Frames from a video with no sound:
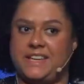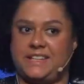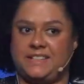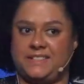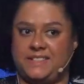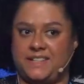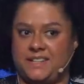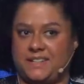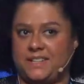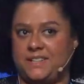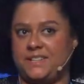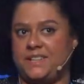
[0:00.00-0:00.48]

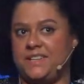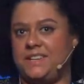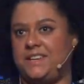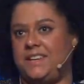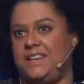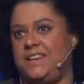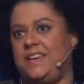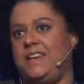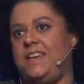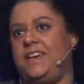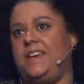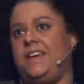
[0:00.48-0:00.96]
Exactly.
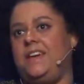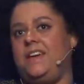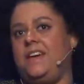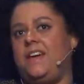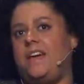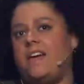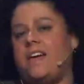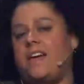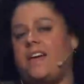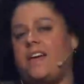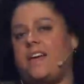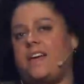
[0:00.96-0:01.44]

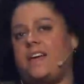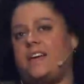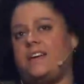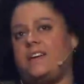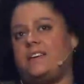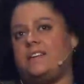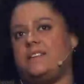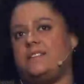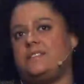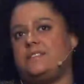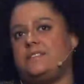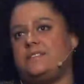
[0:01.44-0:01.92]

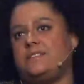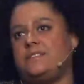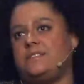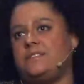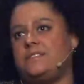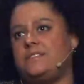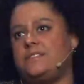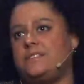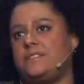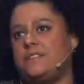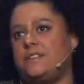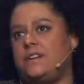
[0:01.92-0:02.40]

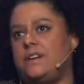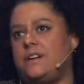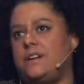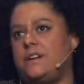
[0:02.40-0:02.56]
And